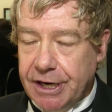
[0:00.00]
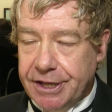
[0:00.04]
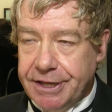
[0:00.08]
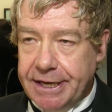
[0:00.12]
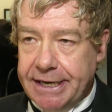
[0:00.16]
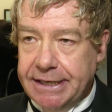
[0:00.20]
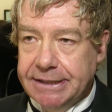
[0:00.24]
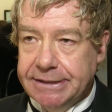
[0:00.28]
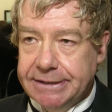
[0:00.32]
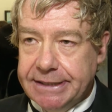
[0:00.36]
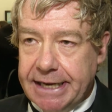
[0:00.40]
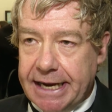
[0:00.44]
I
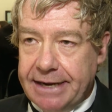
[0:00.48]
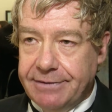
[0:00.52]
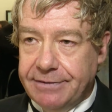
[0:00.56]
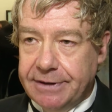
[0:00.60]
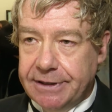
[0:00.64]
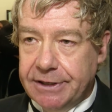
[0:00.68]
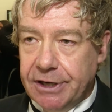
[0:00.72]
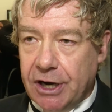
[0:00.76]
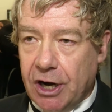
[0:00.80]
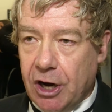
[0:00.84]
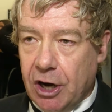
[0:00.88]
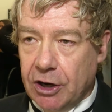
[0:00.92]
think
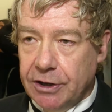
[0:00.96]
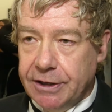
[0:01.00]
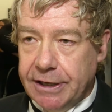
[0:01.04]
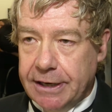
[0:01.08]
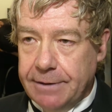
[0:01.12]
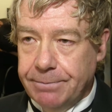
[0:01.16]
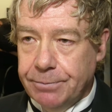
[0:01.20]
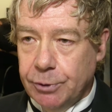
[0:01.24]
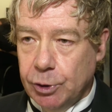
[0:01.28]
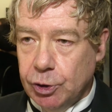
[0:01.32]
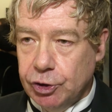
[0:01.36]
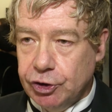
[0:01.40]
David
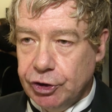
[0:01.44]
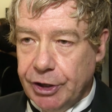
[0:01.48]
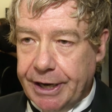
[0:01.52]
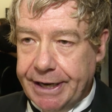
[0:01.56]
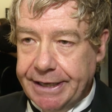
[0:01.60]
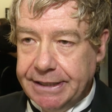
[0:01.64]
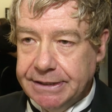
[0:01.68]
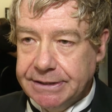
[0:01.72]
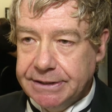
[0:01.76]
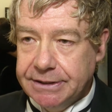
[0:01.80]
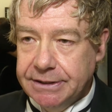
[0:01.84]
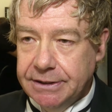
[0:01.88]
Hockney
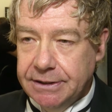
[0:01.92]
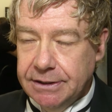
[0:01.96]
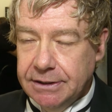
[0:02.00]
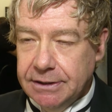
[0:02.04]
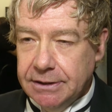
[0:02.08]
portraits